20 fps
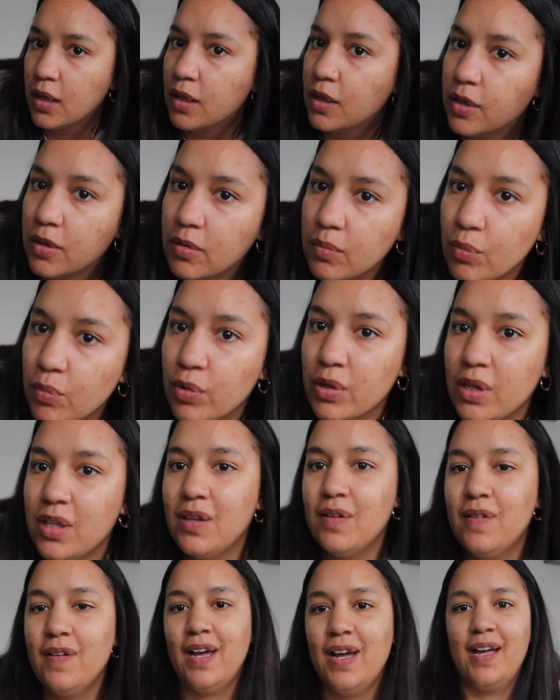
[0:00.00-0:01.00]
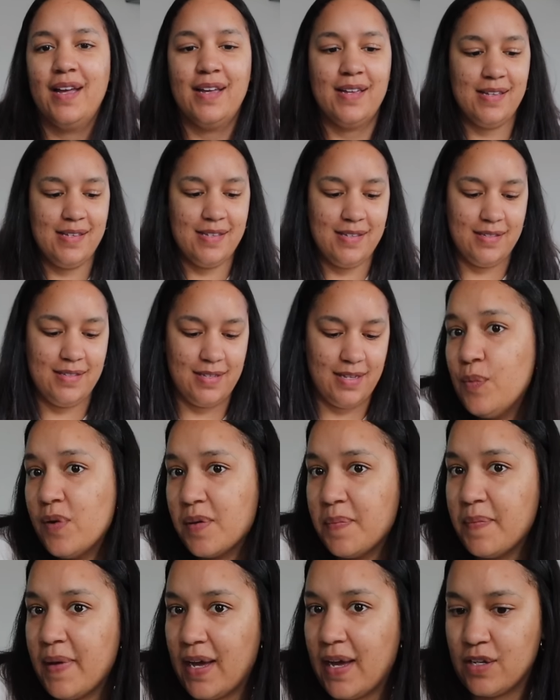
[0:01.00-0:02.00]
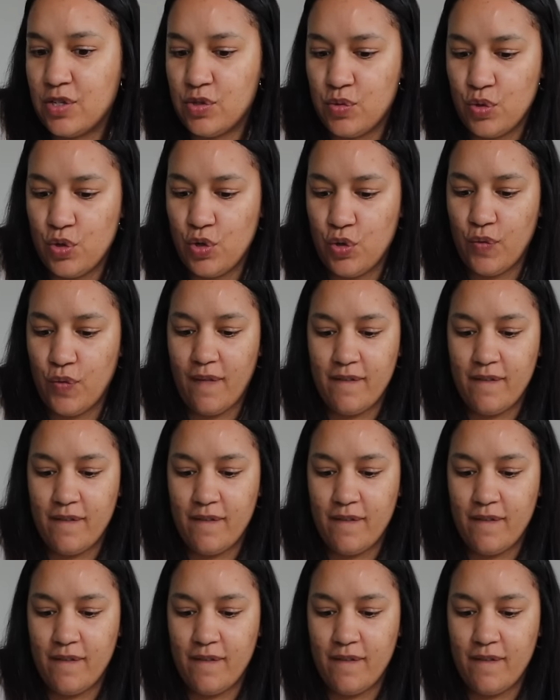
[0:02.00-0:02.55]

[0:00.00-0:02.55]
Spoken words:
Good morning, you guys. Welcome back to a new